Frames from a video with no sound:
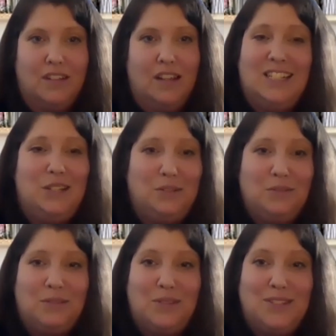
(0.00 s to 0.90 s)
They
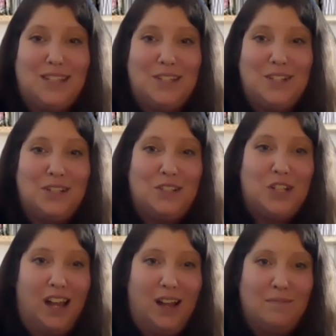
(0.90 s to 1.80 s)
do such a good
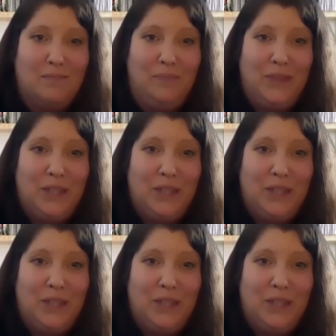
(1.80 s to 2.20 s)
job